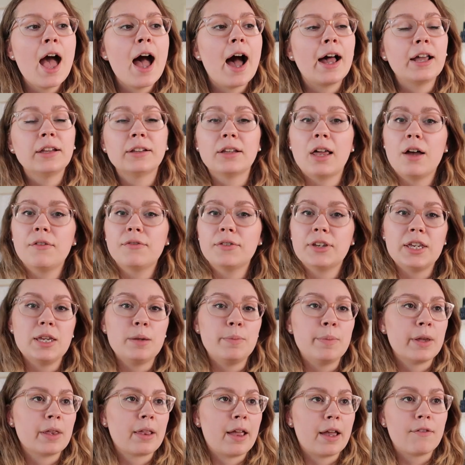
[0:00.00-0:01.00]
I love
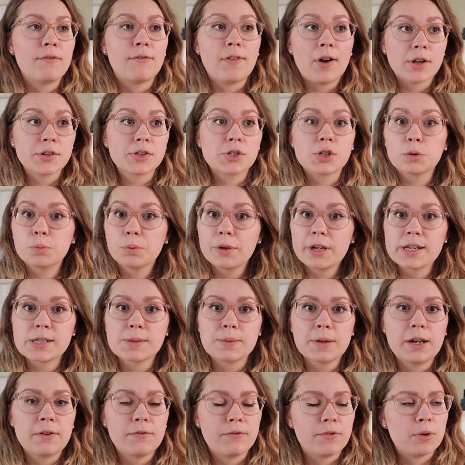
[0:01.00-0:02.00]
keeping like foster
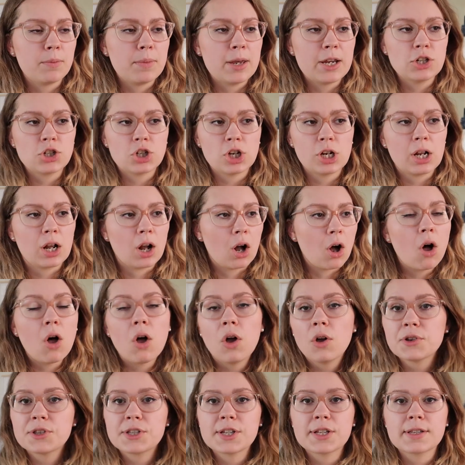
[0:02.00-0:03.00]
placement information and
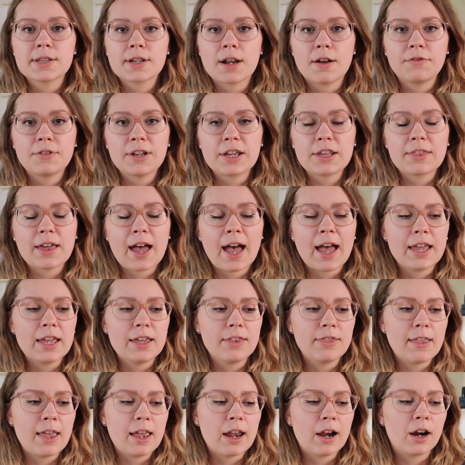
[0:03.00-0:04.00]
calls and stuff like that
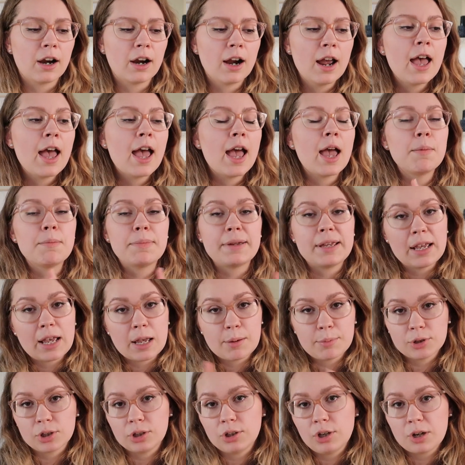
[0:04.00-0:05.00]
in there and being
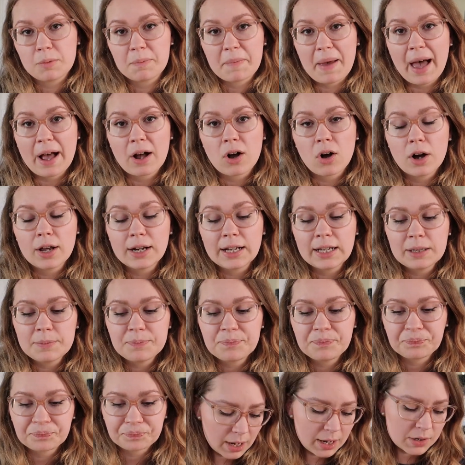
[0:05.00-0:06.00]
able to look back on
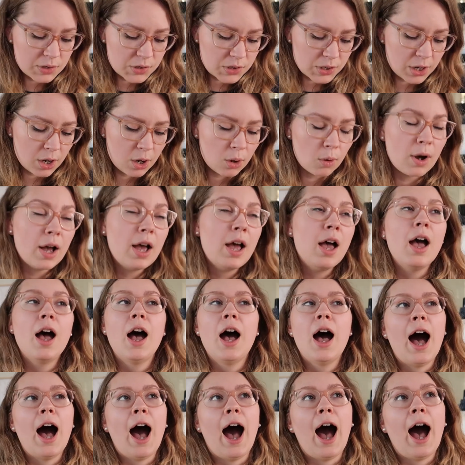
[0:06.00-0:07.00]
it. And so
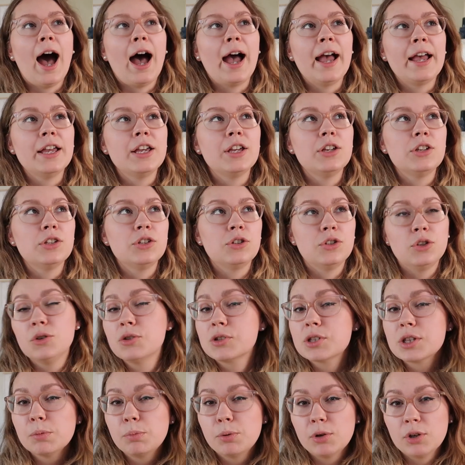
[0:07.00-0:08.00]
I
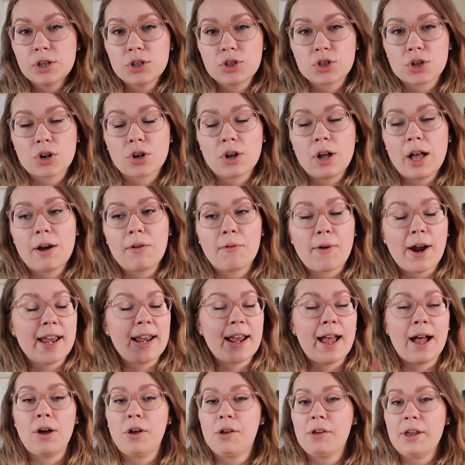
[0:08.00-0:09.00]
use the bullet journal. I
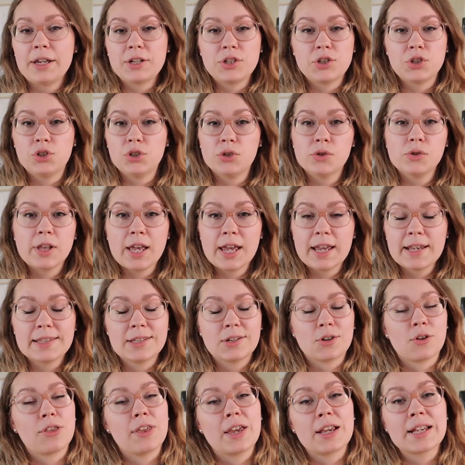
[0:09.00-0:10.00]
write out like to-do
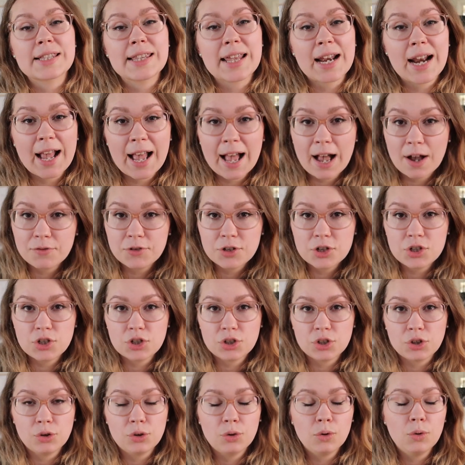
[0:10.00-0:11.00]
lists or things that I have to
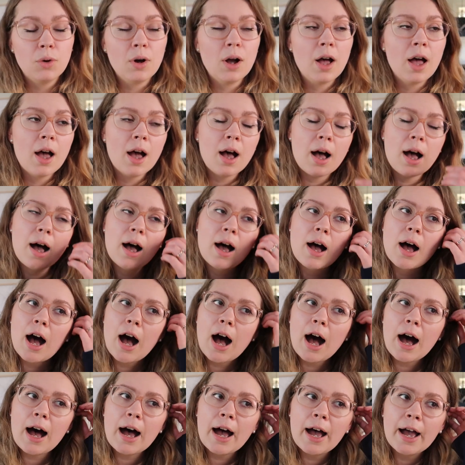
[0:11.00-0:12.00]
do,
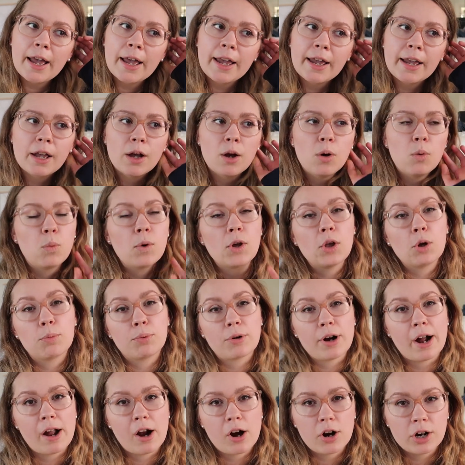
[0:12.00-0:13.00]
I will
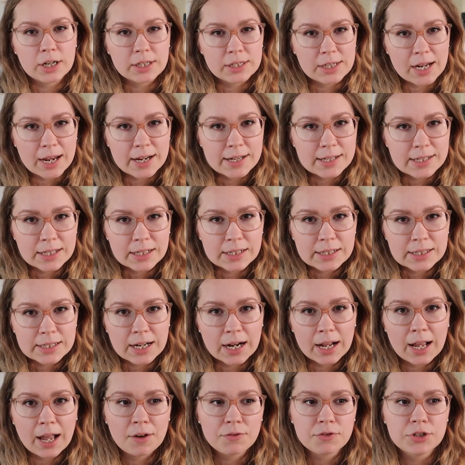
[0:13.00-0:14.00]
prioritize things
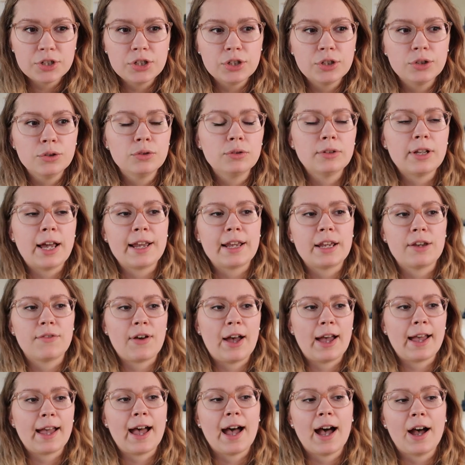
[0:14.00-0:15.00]
that I have to do. Like if
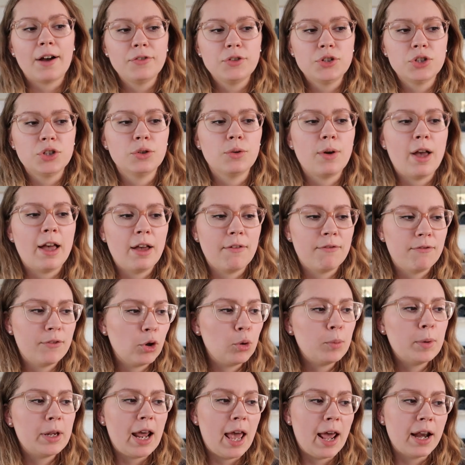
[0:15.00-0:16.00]
I have to
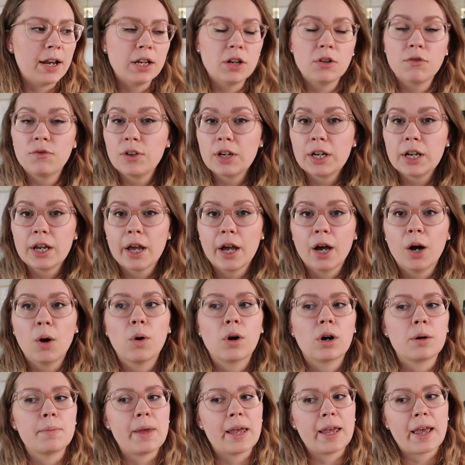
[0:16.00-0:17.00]
film and edit a video
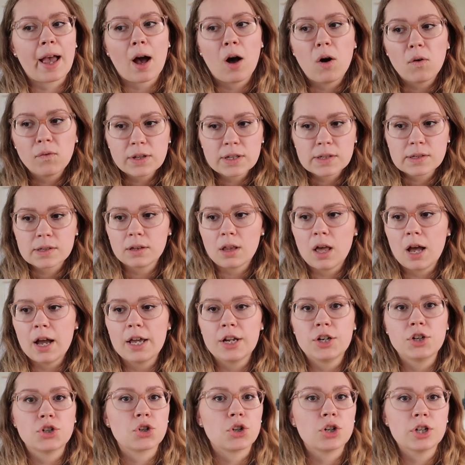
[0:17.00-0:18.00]
or make Alvin's
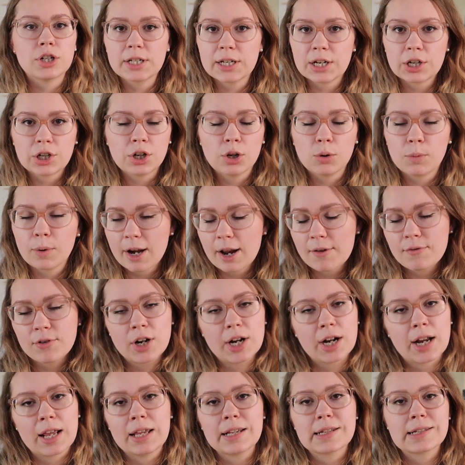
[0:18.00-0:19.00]
lunch or dinner or
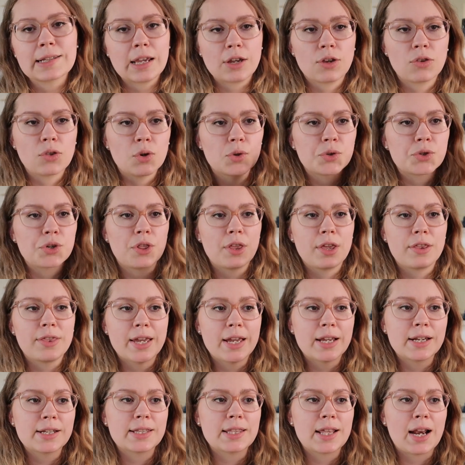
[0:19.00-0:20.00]
whatever it is, like those are the
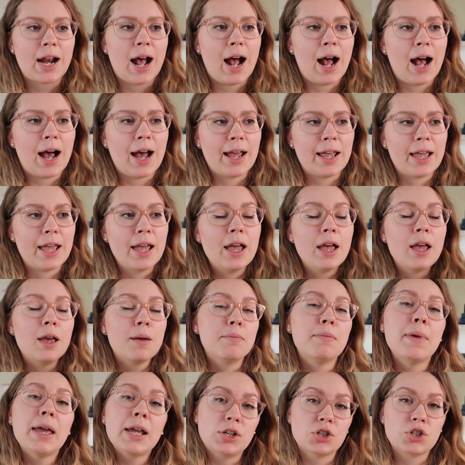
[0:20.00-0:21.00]
things that I
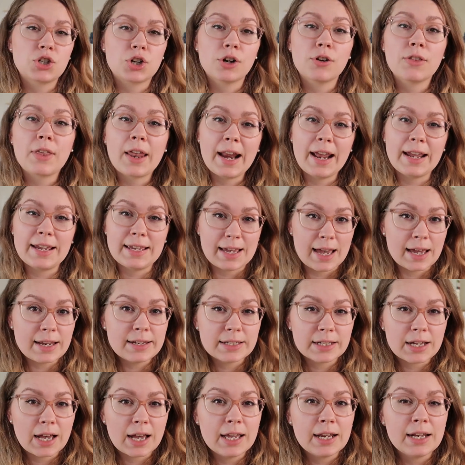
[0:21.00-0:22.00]
make sure that I
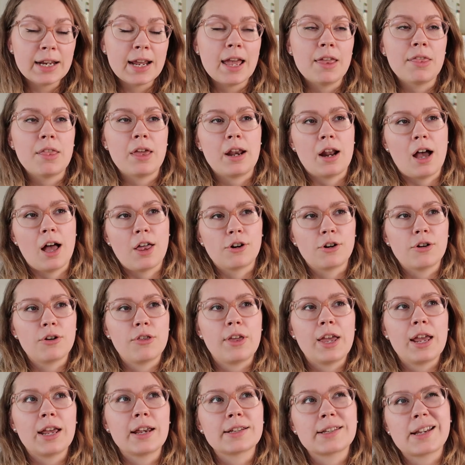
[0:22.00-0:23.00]
get done. And then other
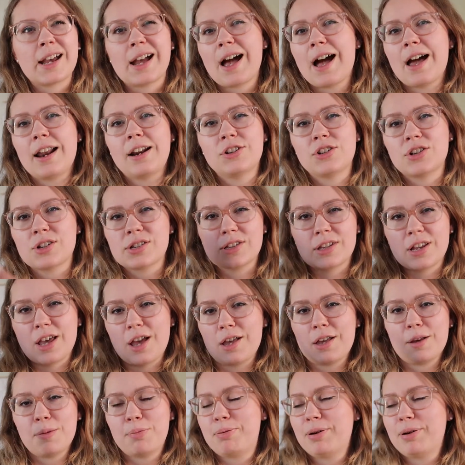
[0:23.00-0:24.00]
things I kind of just like,